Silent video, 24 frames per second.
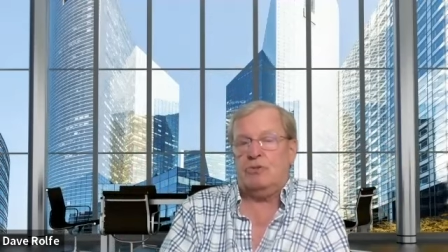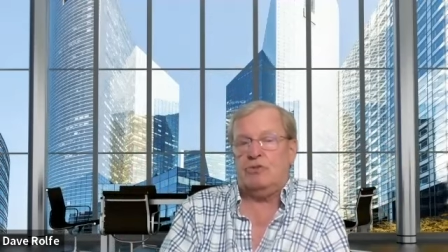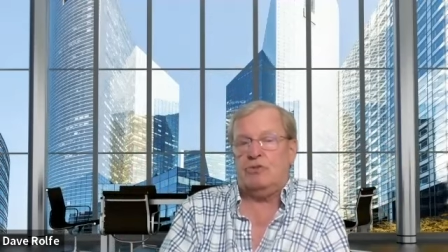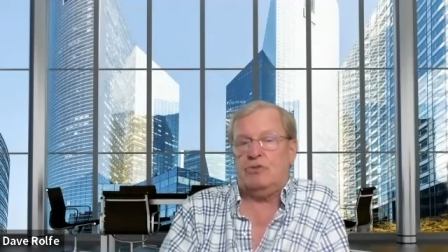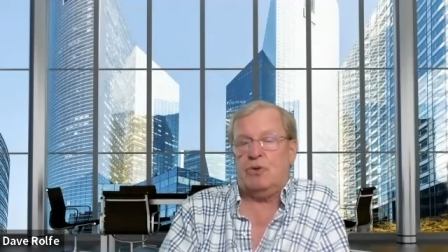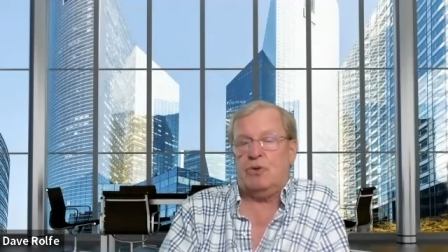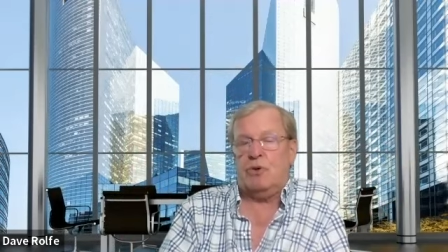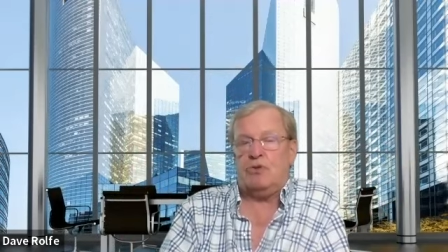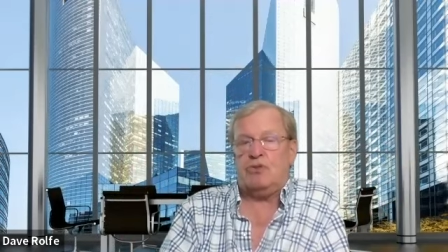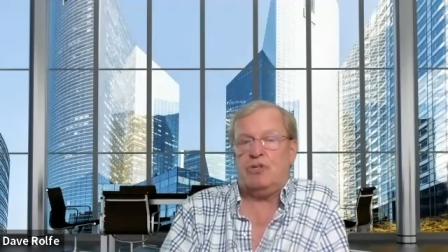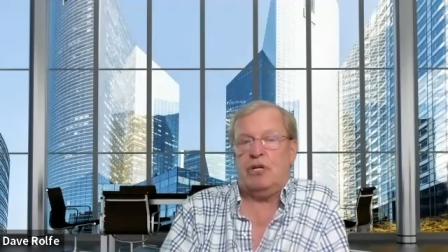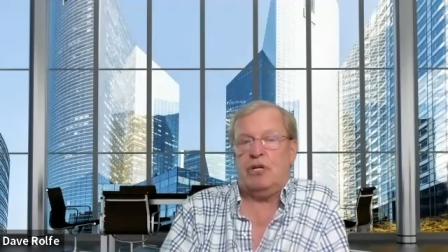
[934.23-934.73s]

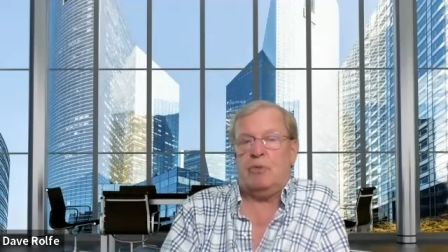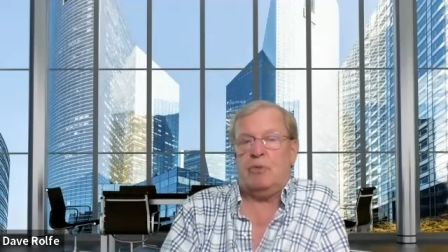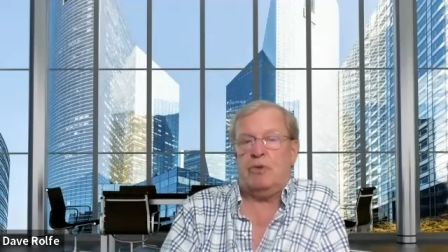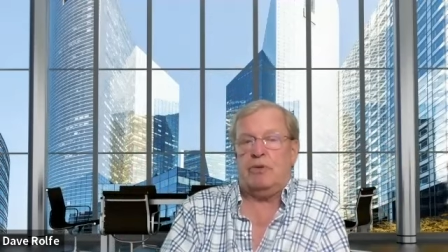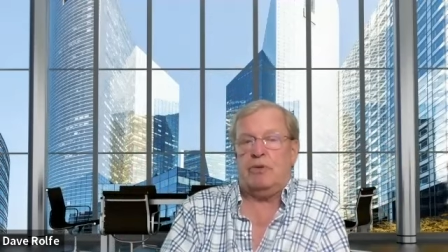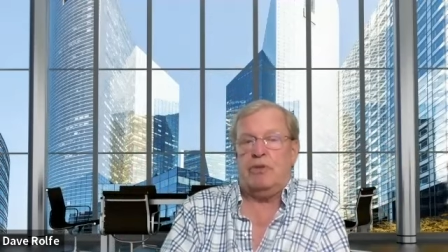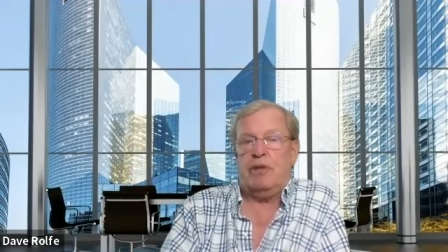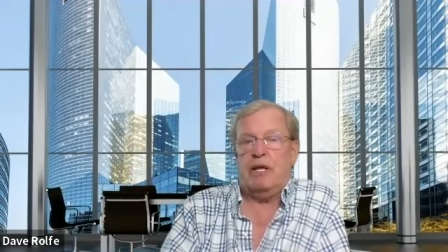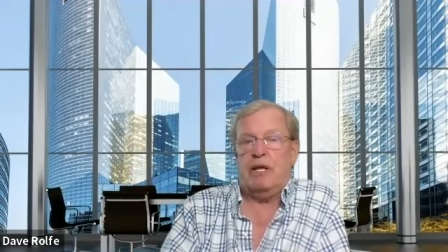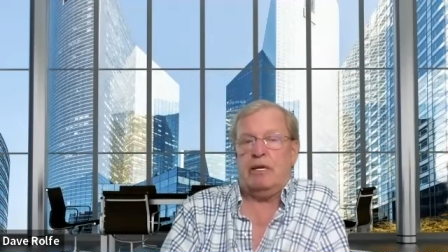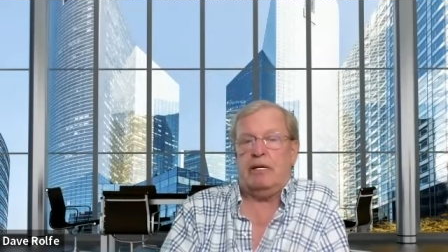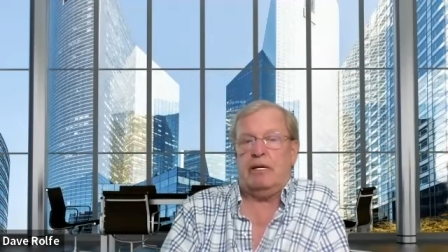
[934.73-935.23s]
associated
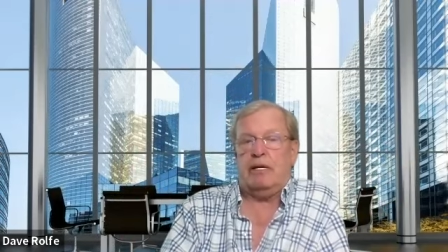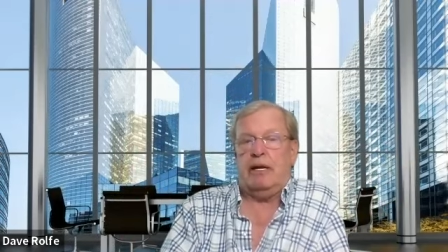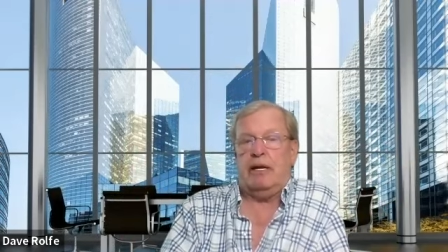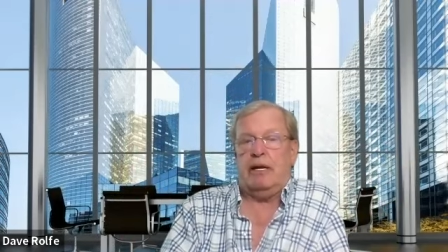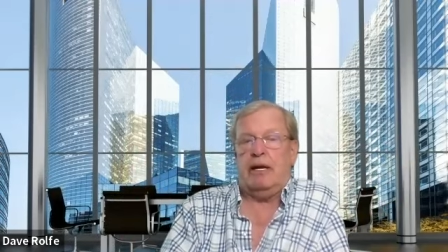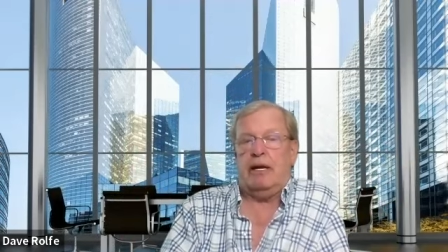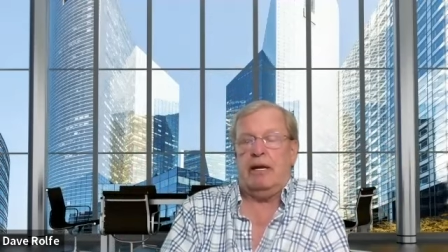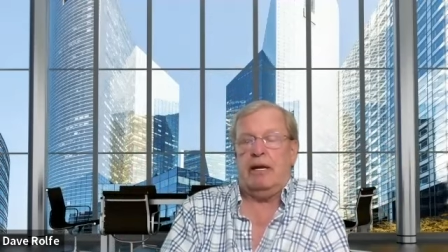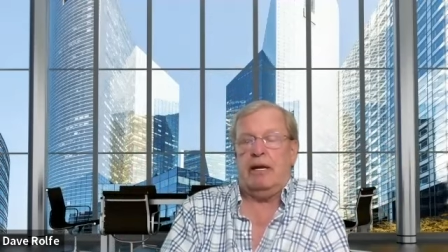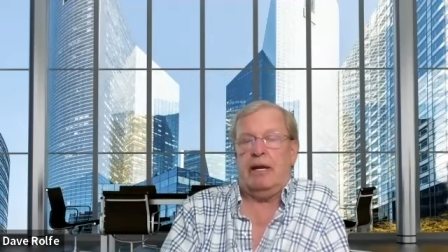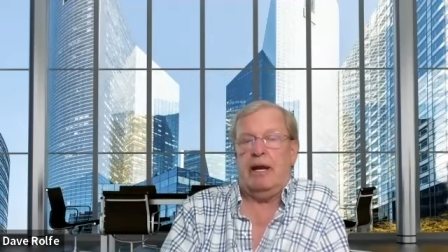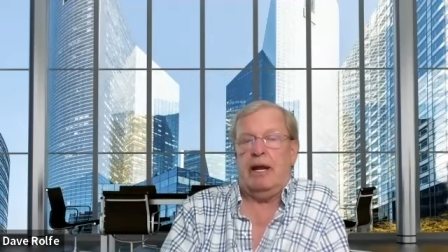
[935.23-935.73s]
with Nikken,
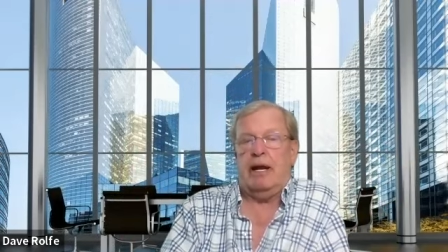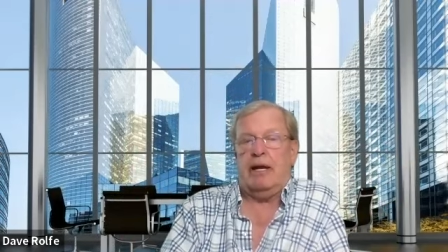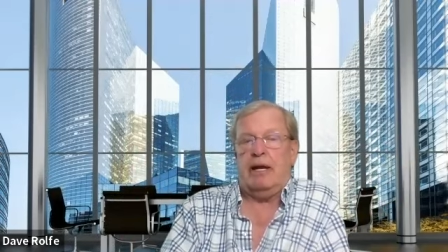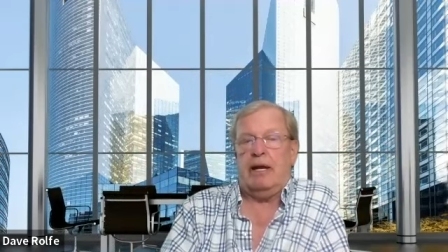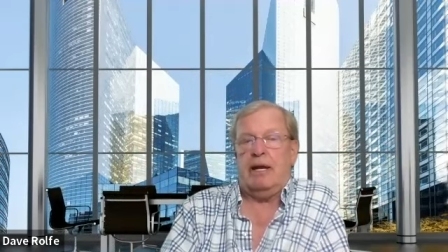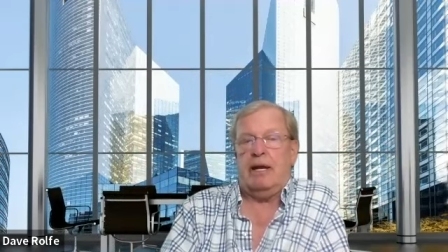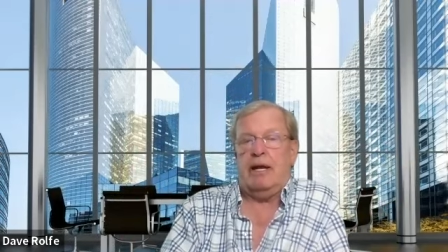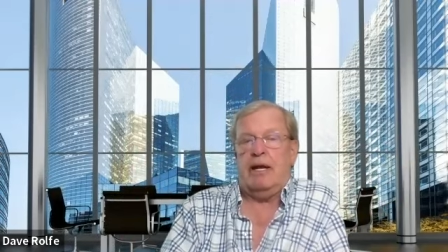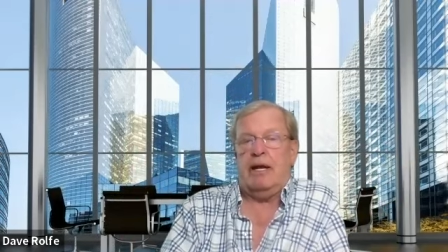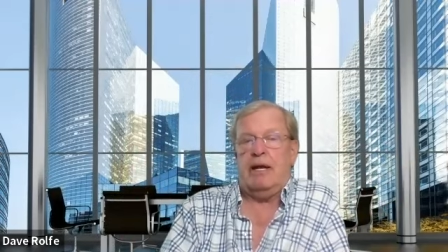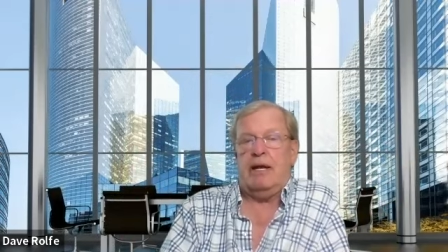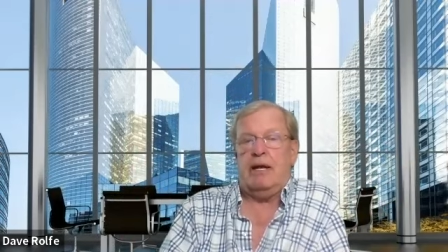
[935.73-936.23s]
and, and
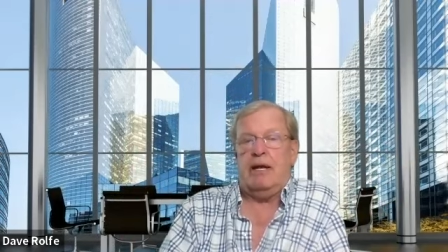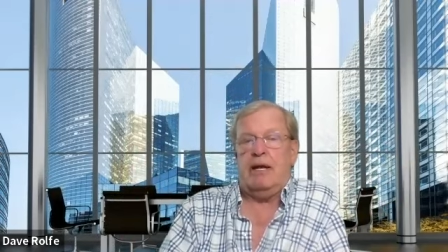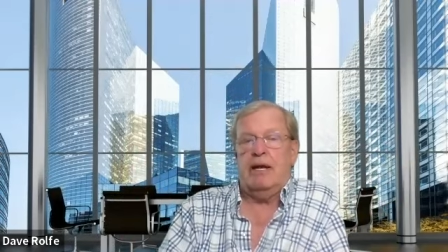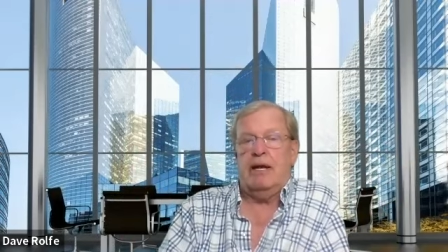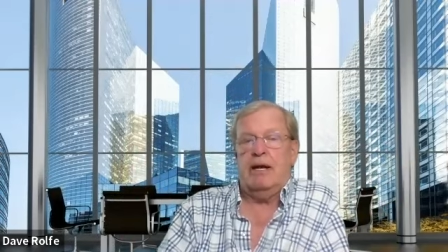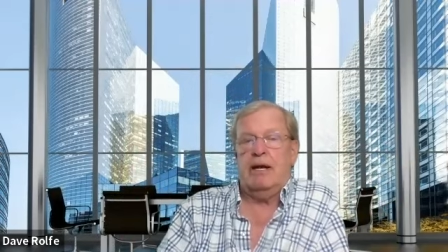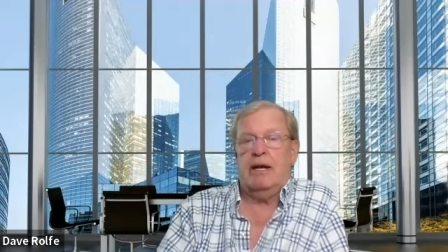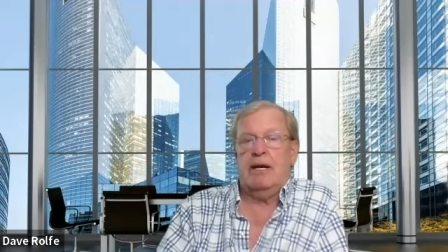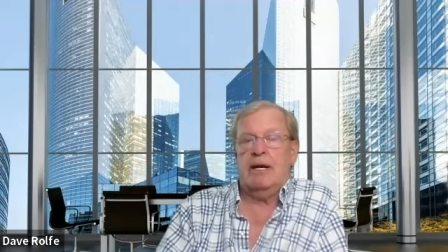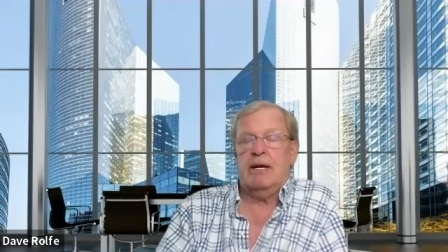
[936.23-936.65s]
he